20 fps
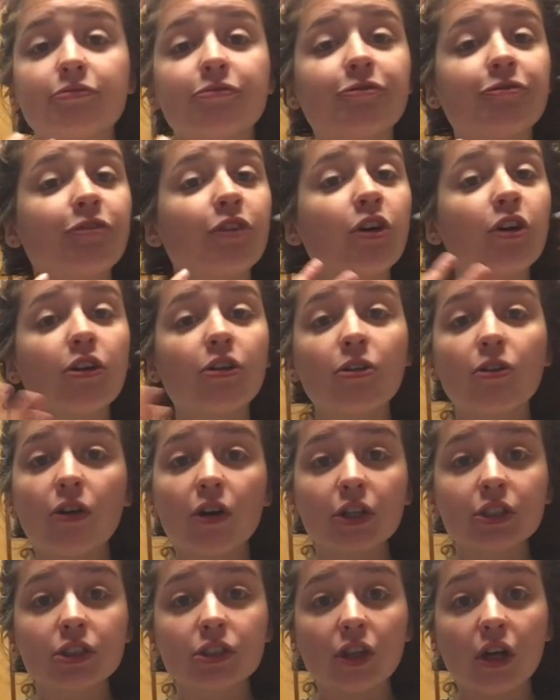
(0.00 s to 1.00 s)
full
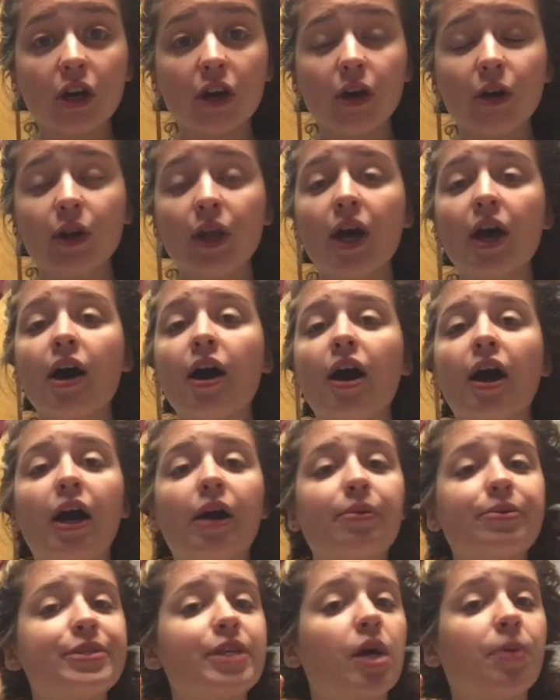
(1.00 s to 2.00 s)
course load.
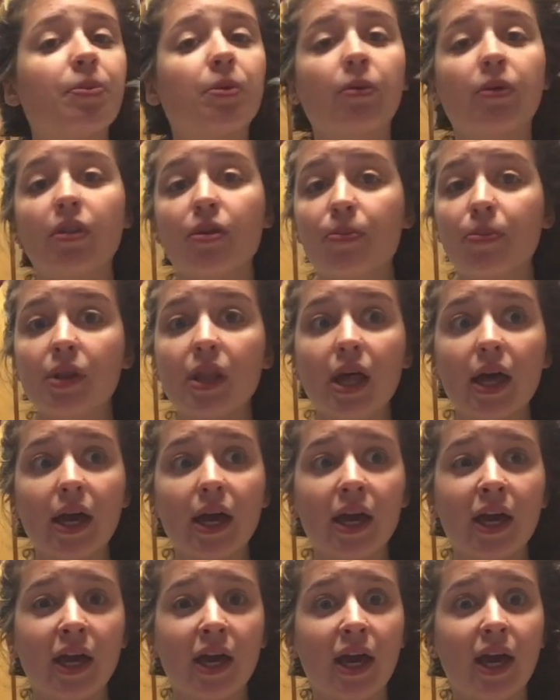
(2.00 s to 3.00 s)
I was helping with a
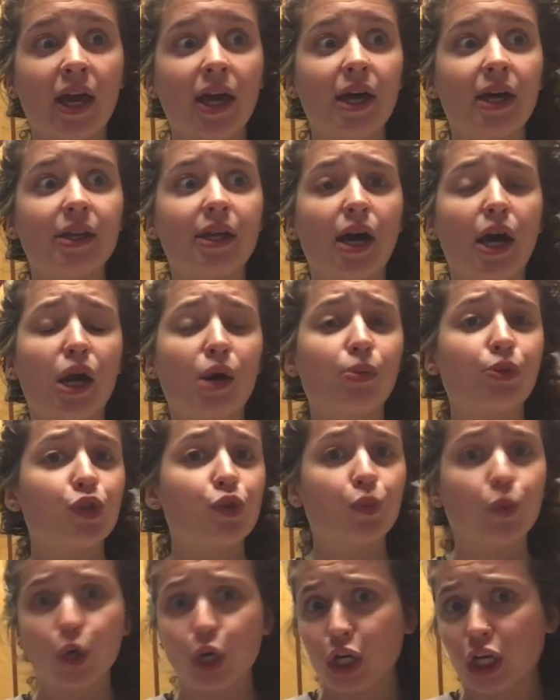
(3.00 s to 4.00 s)
play, and I
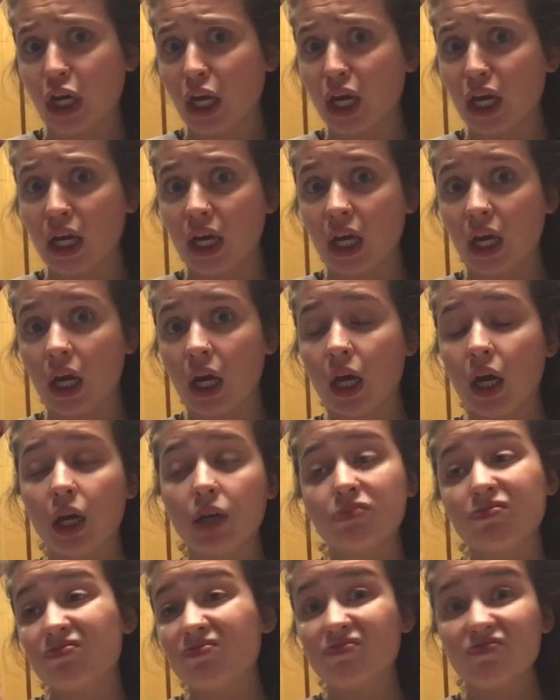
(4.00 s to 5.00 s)
was working
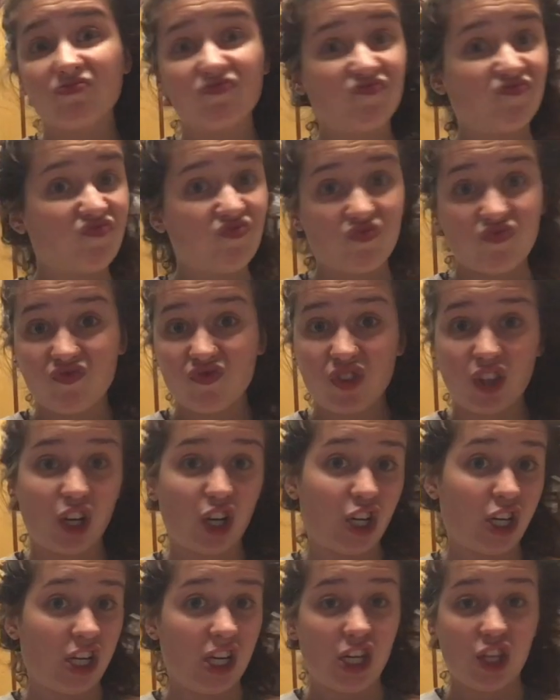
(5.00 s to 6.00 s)

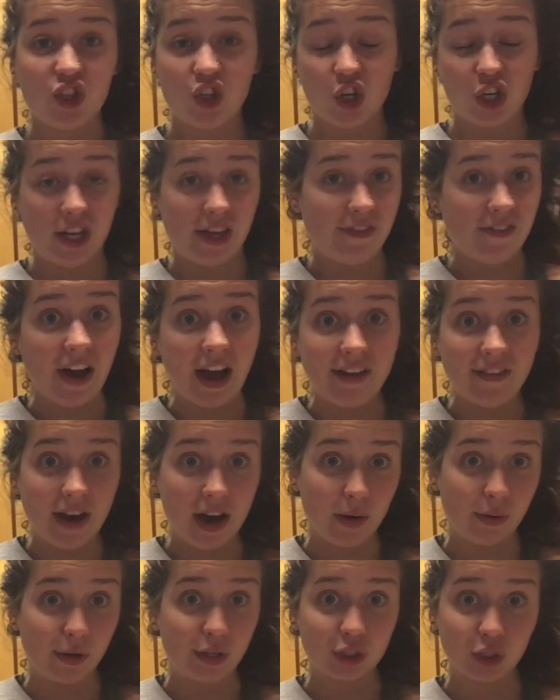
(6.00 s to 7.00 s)
35
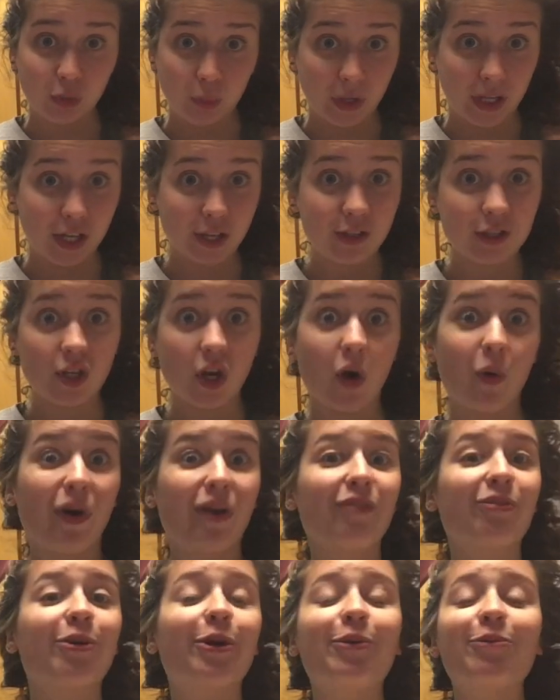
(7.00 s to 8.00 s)
hours a week. So I
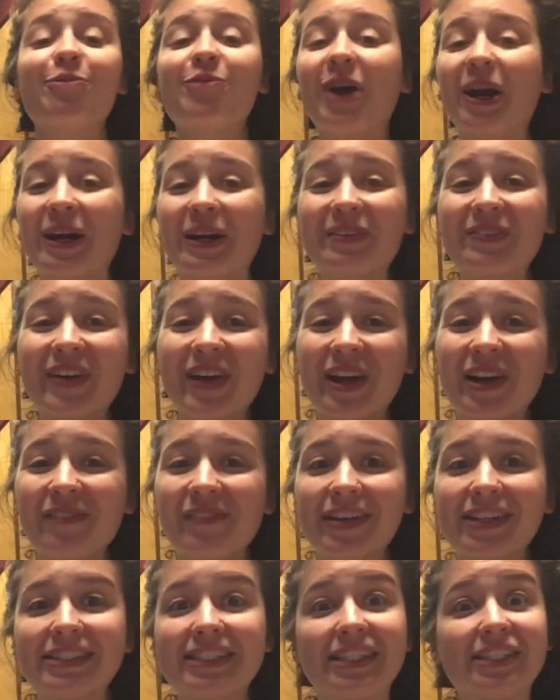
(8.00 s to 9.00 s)
went from very, very
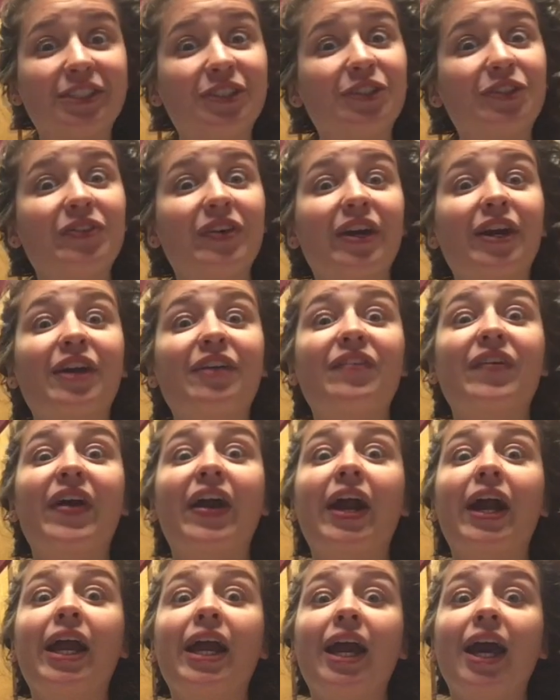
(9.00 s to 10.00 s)
busy to very,
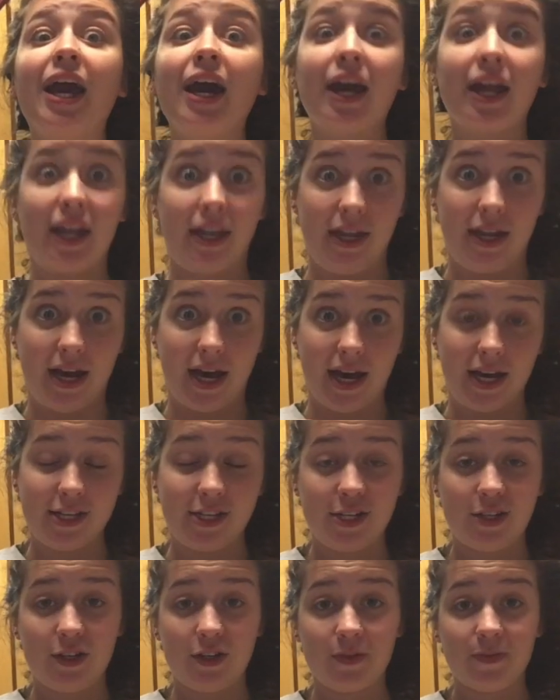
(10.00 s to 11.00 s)
very
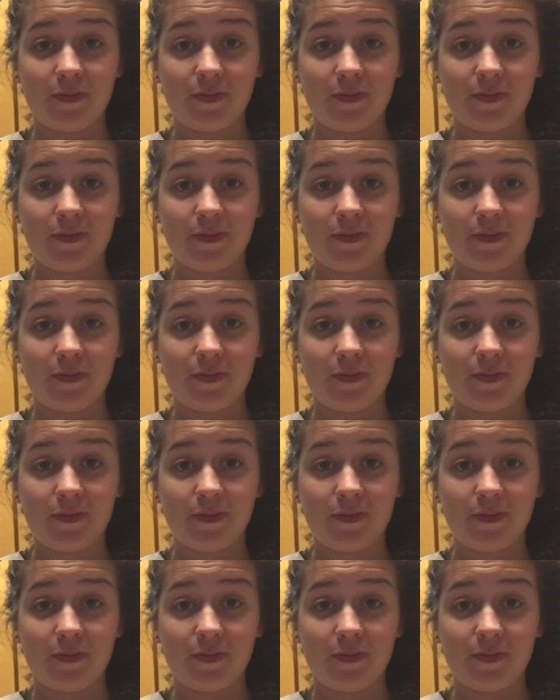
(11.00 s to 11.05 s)
not.